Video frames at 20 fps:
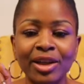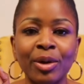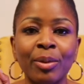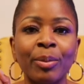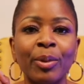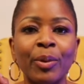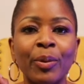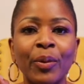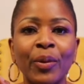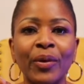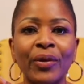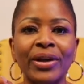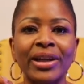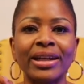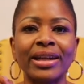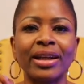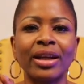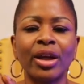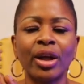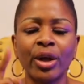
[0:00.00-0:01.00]
number
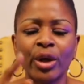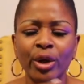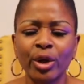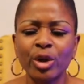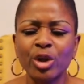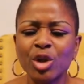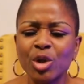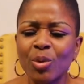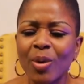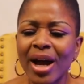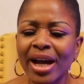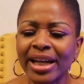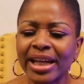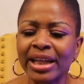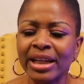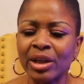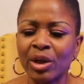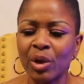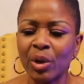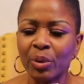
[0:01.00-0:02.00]
1, you are
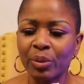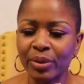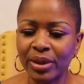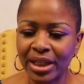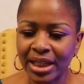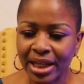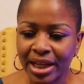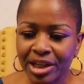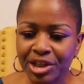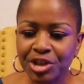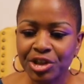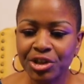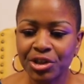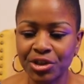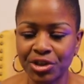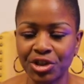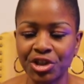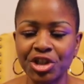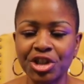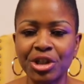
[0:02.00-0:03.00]
in a
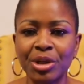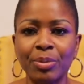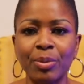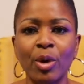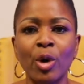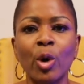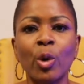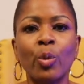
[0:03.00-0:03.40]
relationship